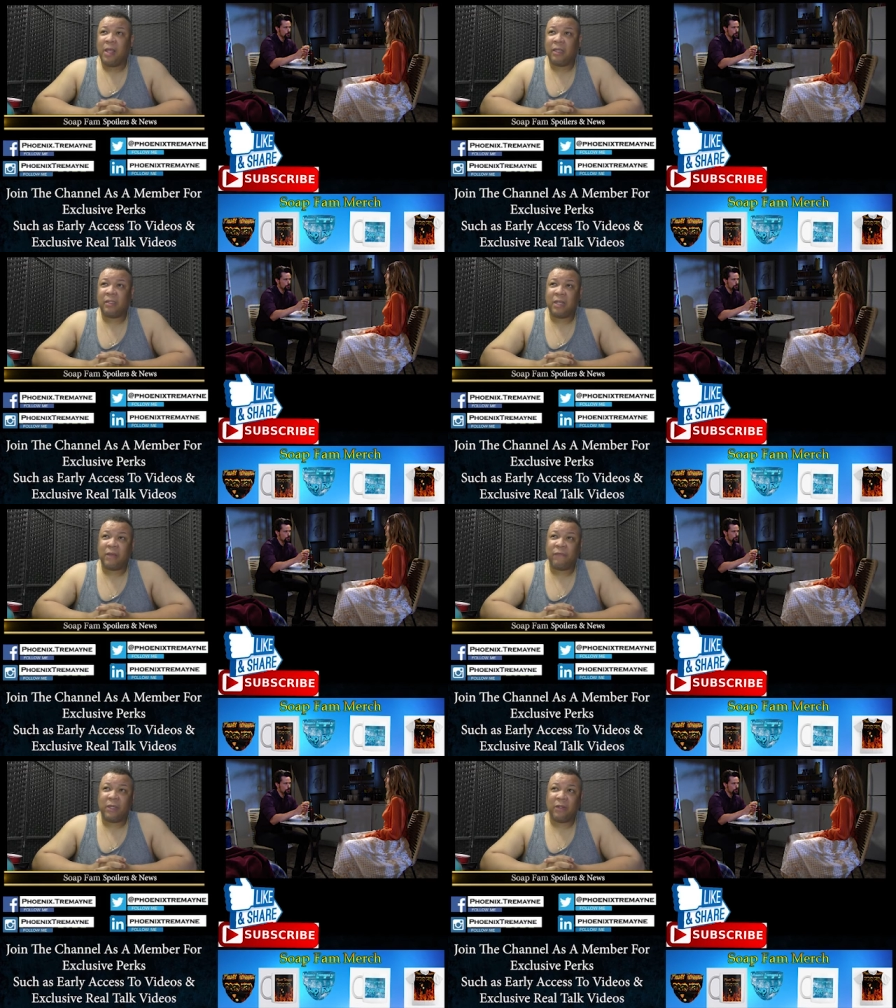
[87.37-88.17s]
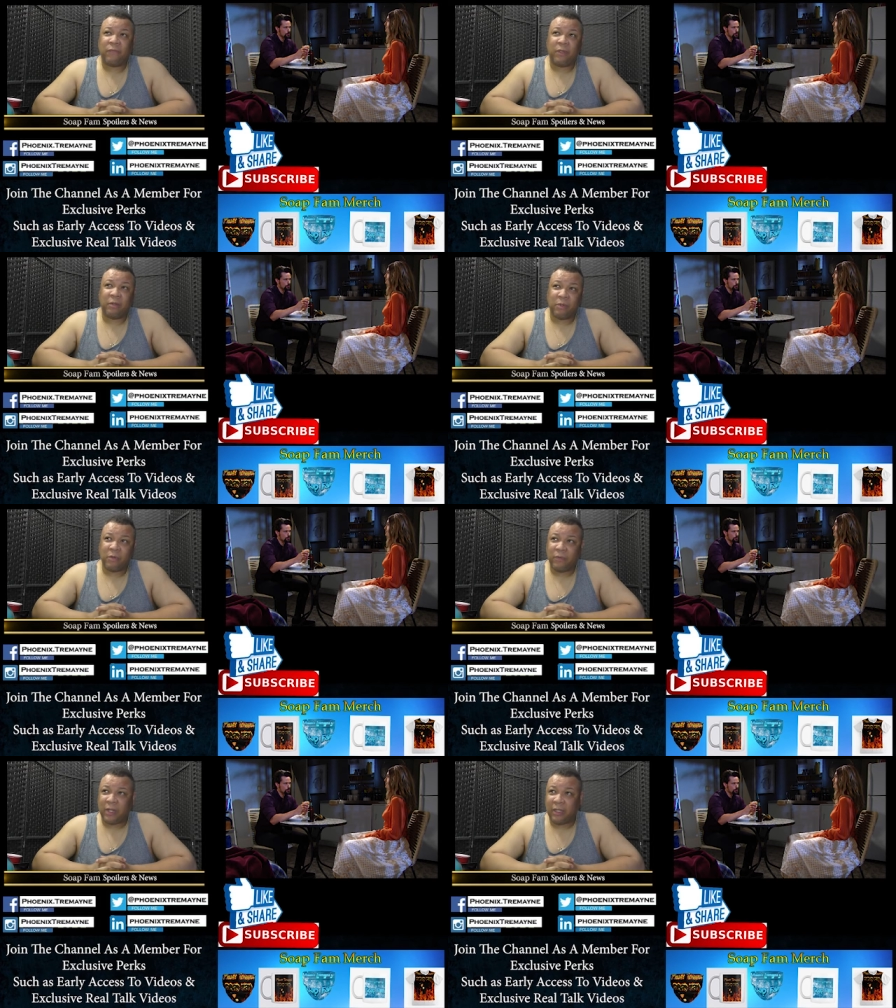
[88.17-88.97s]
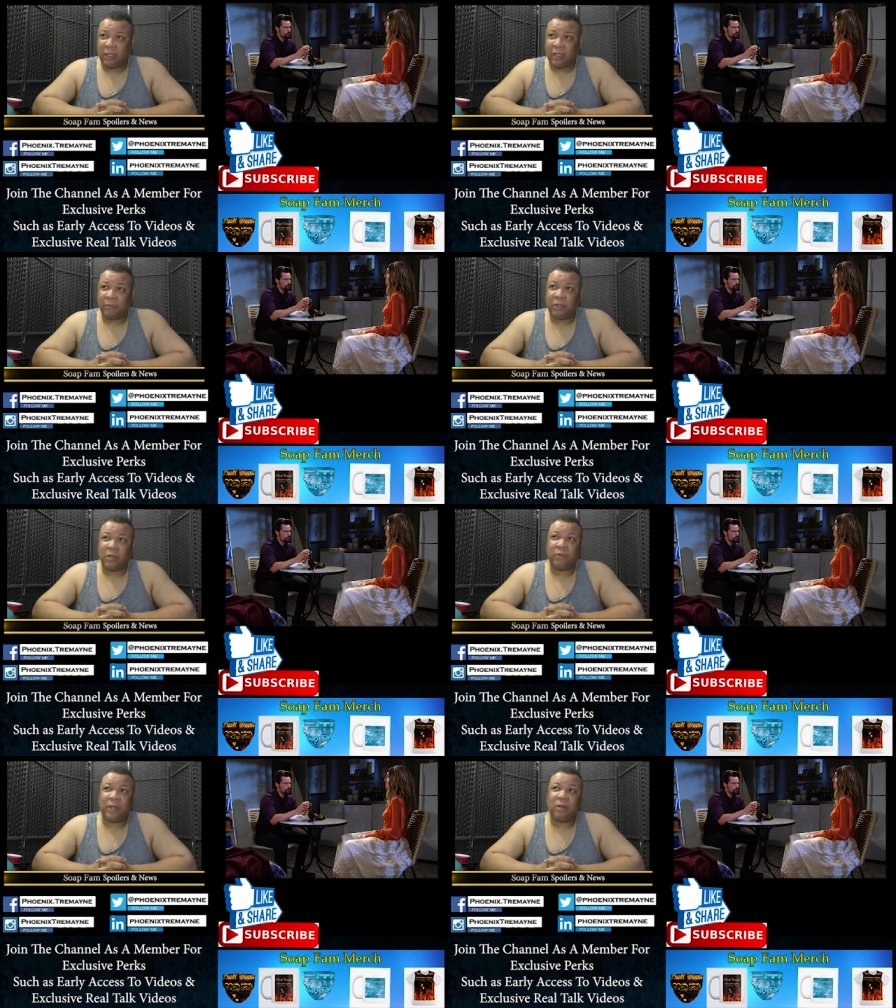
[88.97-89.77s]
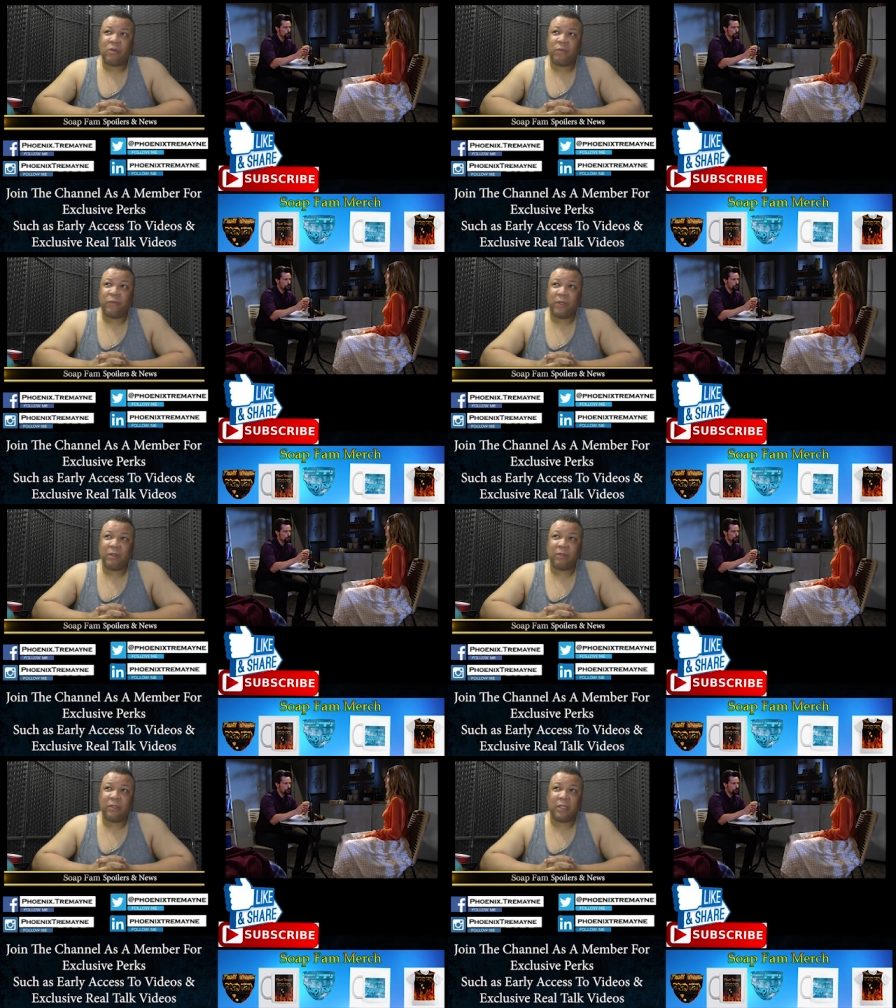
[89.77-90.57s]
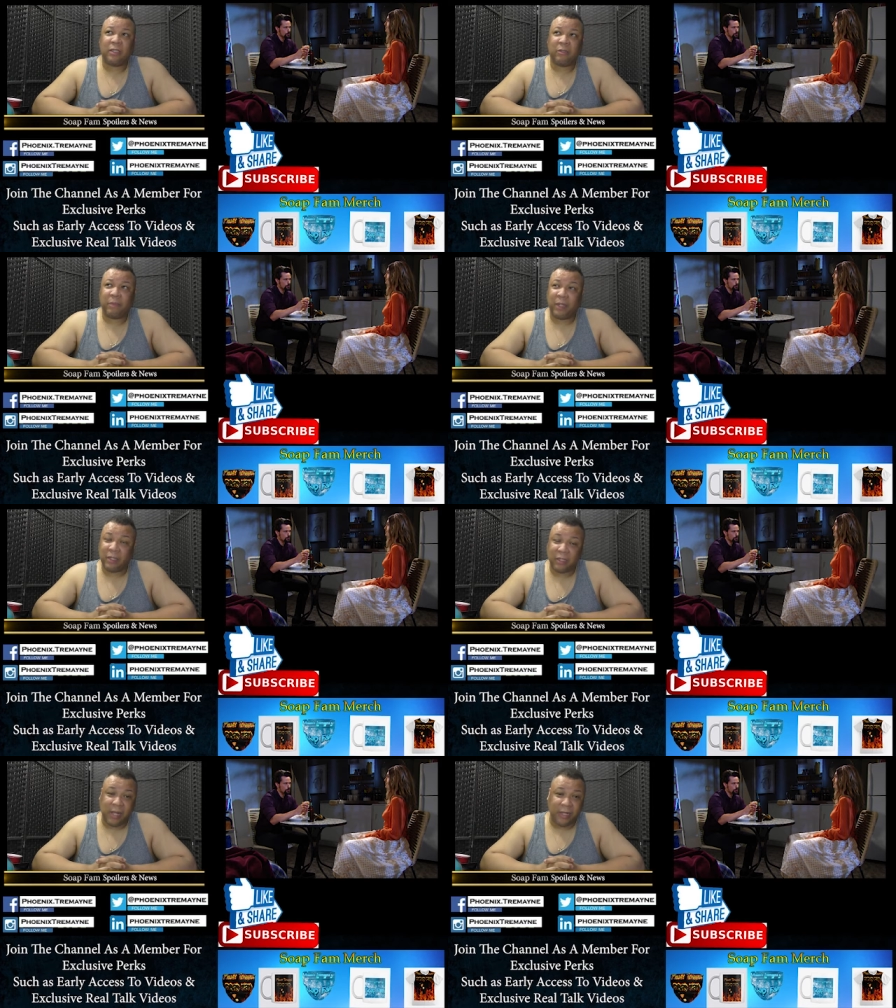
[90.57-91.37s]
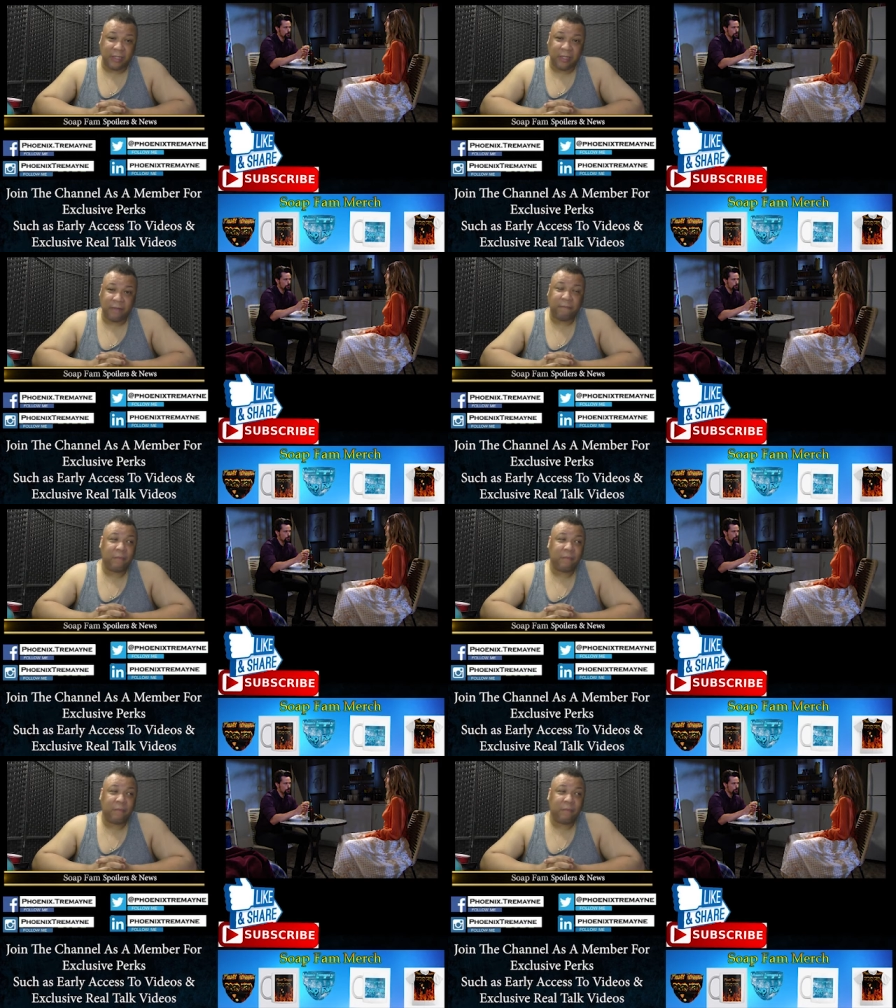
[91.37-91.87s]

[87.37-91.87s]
And Steffy and Finn both let Liam know that Hope feels that she's being neglected